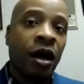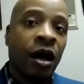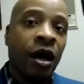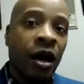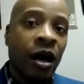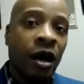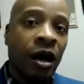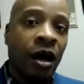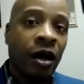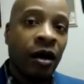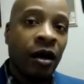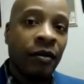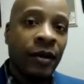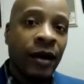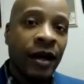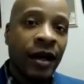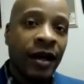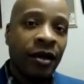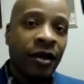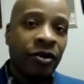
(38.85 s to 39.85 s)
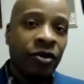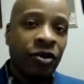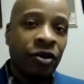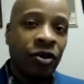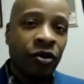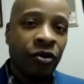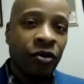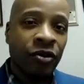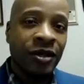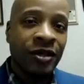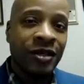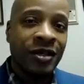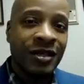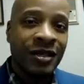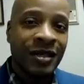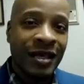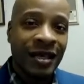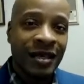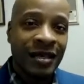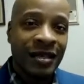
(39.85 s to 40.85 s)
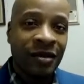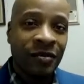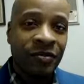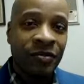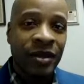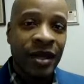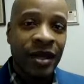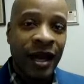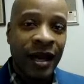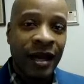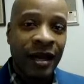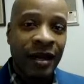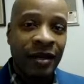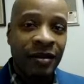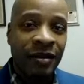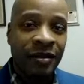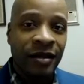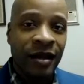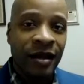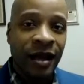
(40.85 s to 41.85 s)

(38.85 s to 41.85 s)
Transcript: and you're going to see some things